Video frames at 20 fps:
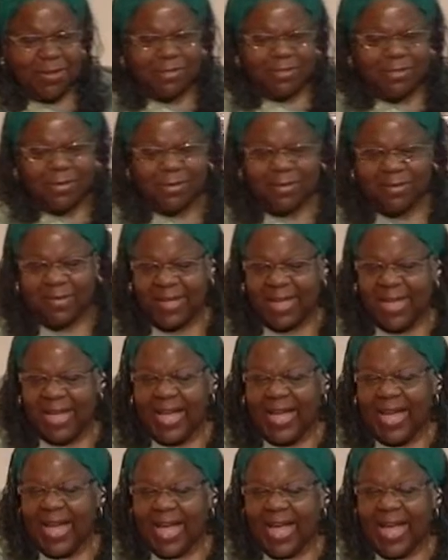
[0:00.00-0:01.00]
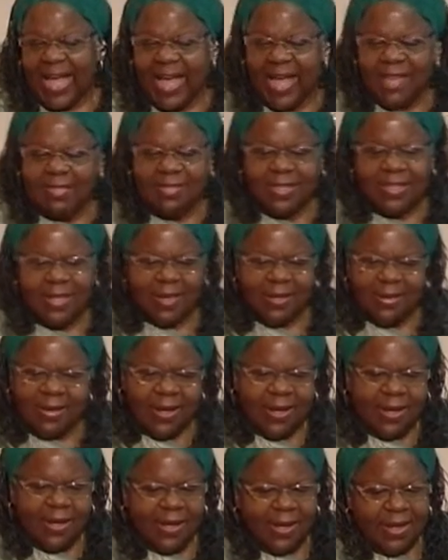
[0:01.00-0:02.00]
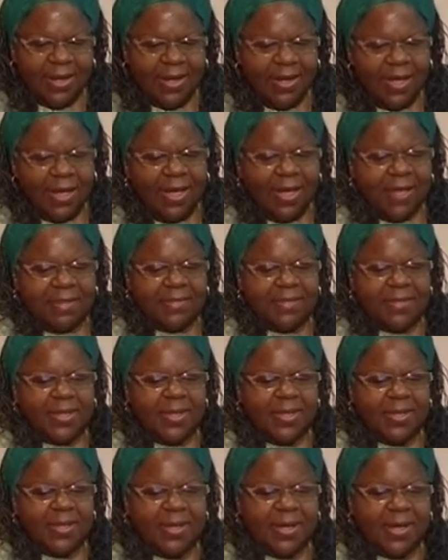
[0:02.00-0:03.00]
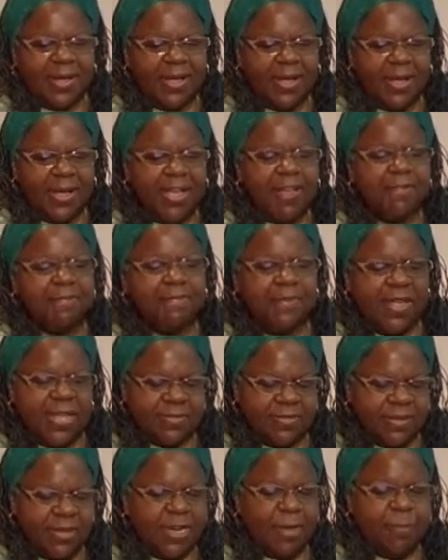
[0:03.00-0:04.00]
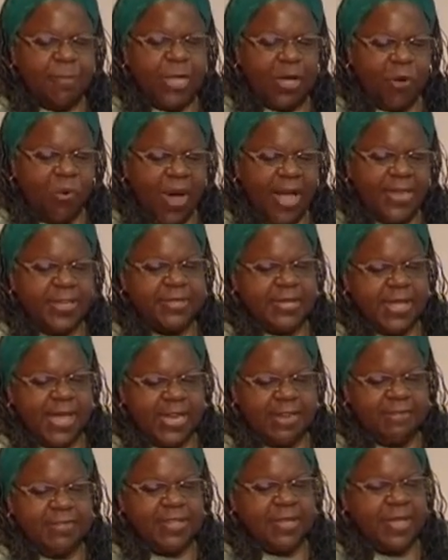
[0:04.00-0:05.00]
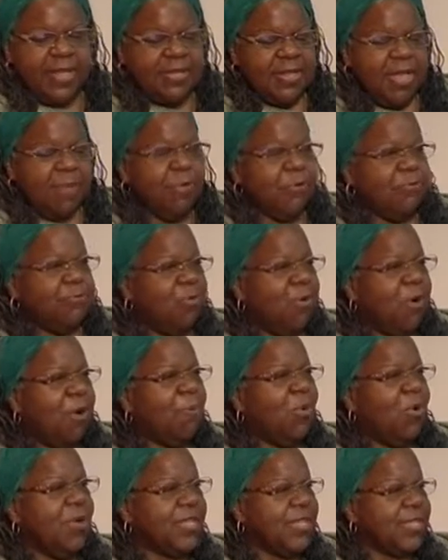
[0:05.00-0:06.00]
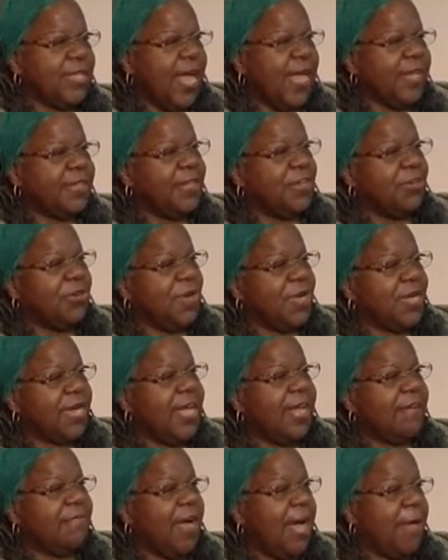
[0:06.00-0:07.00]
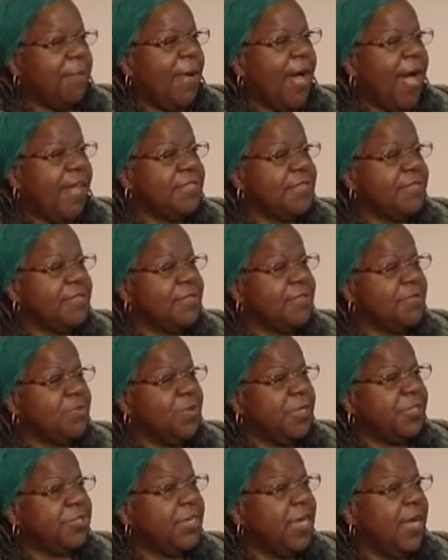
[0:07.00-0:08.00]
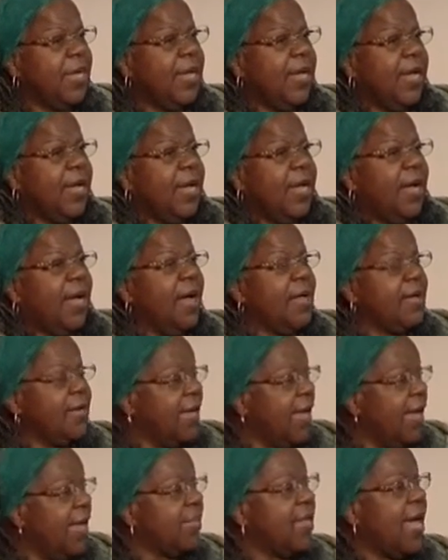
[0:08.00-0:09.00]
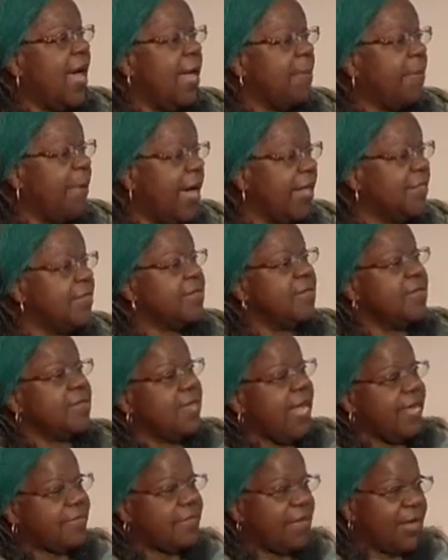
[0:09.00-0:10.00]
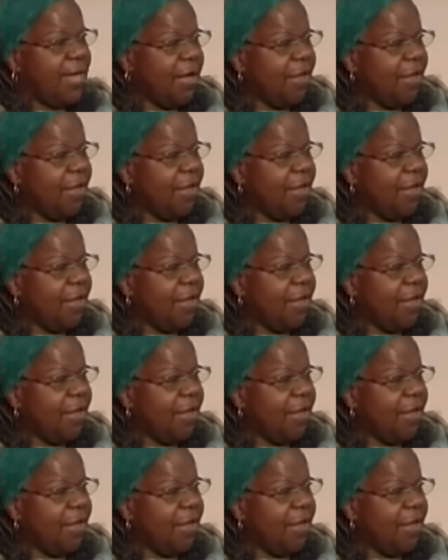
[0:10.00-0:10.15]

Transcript: you. And then if it's going to be quantitative, as I said before, more than likely you're going to have a hypothesis, which, again, the hypothesis has to come